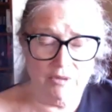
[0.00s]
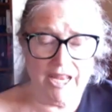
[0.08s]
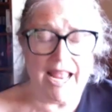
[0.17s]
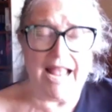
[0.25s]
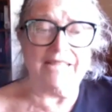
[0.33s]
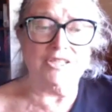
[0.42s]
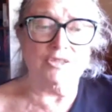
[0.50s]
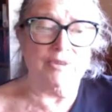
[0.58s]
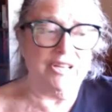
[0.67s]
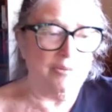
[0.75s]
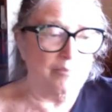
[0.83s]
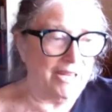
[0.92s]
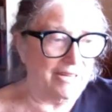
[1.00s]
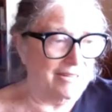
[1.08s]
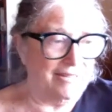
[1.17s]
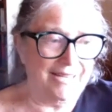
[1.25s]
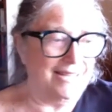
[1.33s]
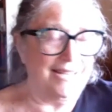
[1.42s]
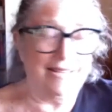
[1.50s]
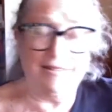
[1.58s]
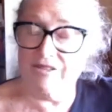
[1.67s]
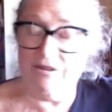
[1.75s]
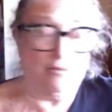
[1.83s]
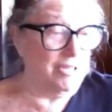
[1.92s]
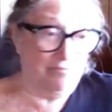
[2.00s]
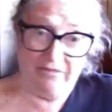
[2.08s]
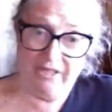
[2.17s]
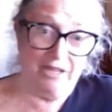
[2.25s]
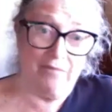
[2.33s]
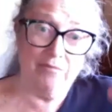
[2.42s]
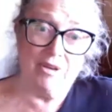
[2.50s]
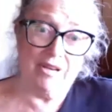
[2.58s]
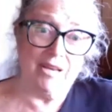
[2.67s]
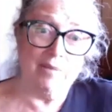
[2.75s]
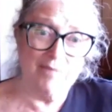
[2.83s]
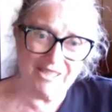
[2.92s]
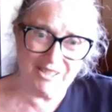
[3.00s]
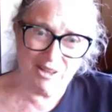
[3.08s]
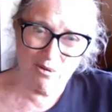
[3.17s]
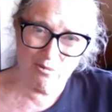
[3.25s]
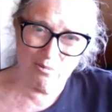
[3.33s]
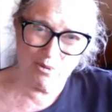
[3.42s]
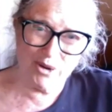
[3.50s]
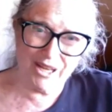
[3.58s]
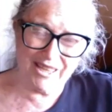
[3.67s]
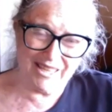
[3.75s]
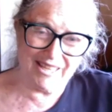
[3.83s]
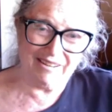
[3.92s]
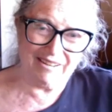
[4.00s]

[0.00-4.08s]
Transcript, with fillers: castrated men did the, so he, he he missed the whole point there